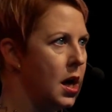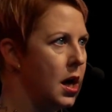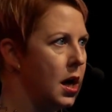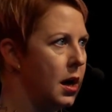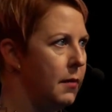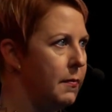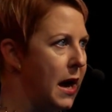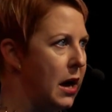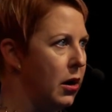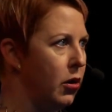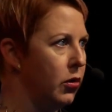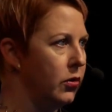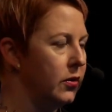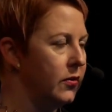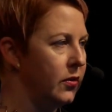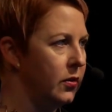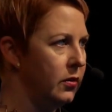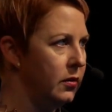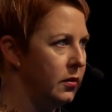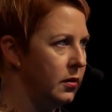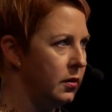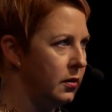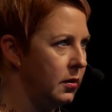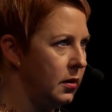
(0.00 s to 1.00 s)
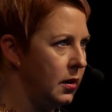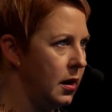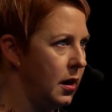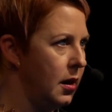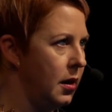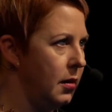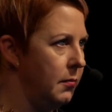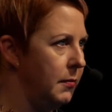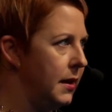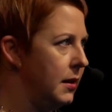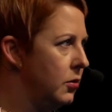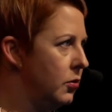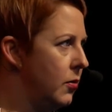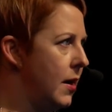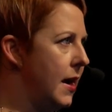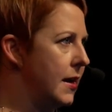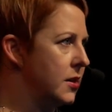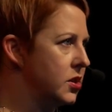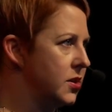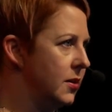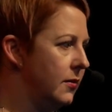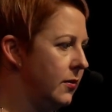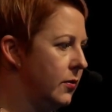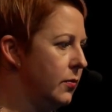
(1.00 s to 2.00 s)
about um,
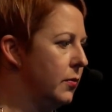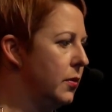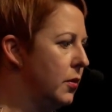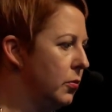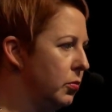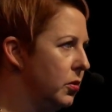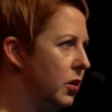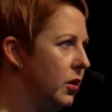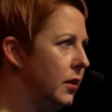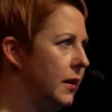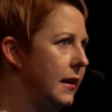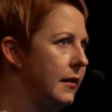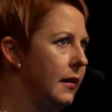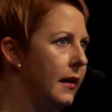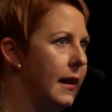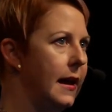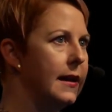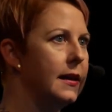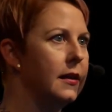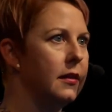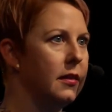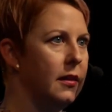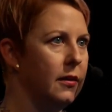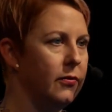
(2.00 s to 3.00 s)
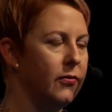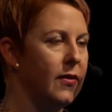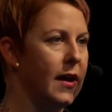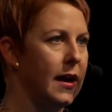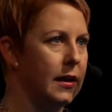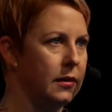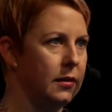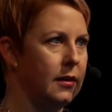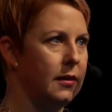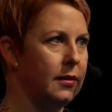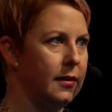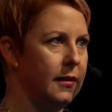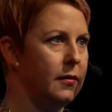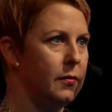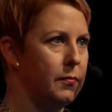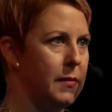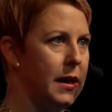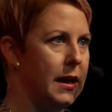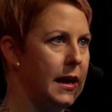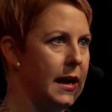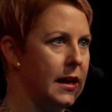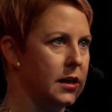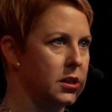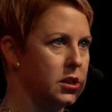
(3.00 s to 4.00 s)
interactions with the world, I like the fact that this
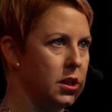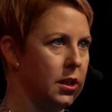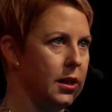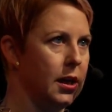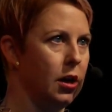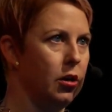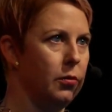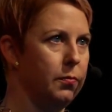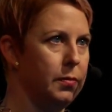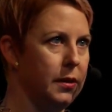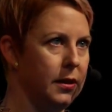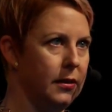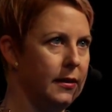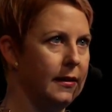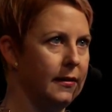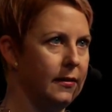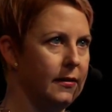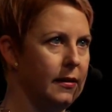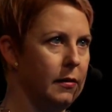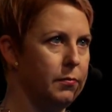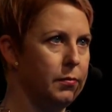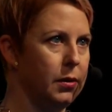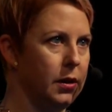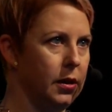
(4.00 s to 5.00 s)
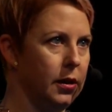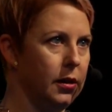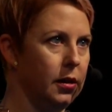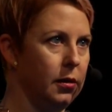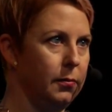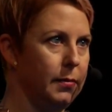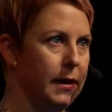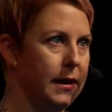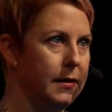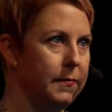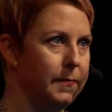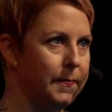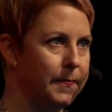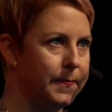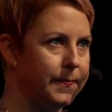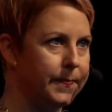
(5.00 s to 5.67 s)
might actually open things up a little bit.